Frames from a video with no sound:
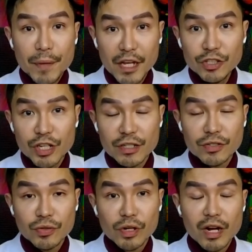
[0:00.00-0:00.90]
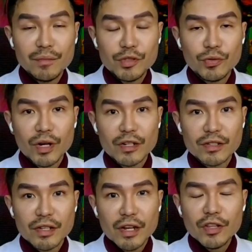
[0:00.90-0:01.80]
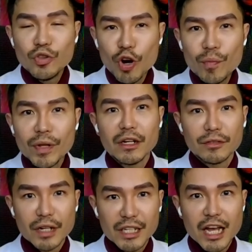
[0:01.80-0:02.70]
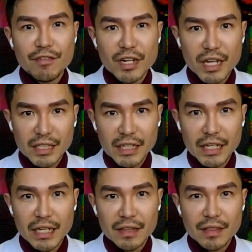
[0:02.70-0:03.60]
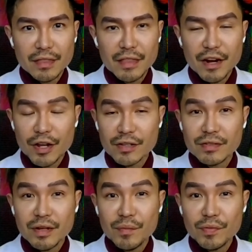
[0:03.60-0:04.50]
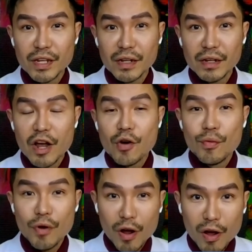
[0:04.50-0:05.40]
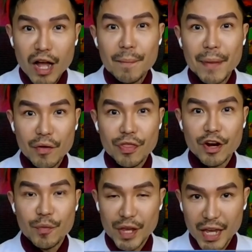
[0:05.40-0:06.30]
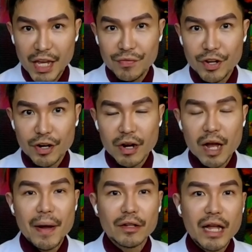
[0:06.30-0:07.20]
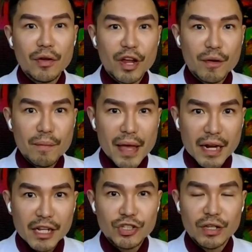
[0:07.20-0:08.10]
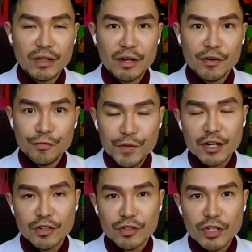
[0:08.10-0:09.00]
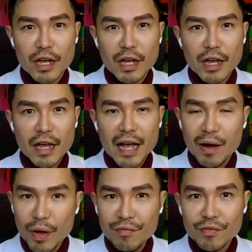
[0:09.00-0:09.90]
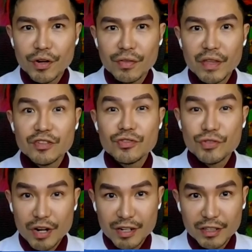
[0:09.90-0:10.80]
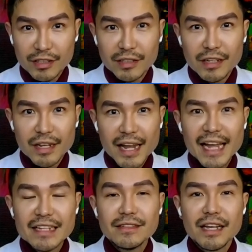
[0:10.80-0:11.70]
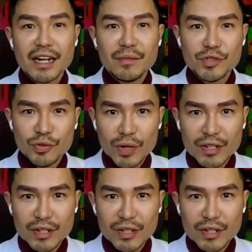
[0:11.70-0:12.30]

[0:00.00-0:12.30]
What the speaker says: Patients who come to us normally already have an idea that there is something wrong about their behavior, about how they are managing their fears. However, they struggle. Hence, they come to